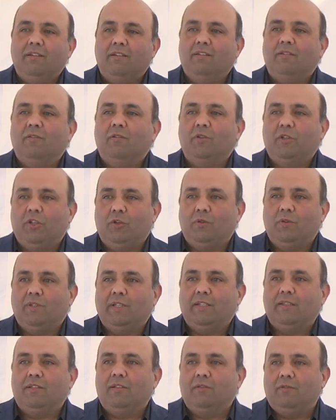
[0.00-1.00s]
Uh, you know
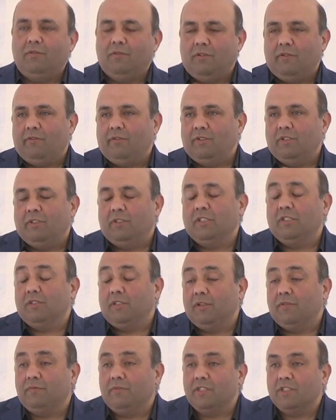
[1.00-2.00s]
that the, the, the,
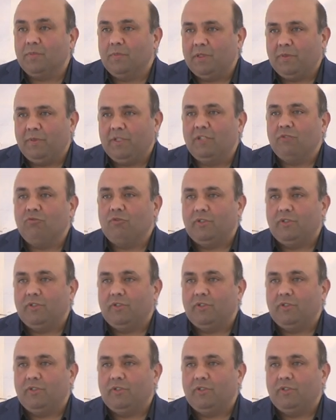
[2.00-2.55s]
difference between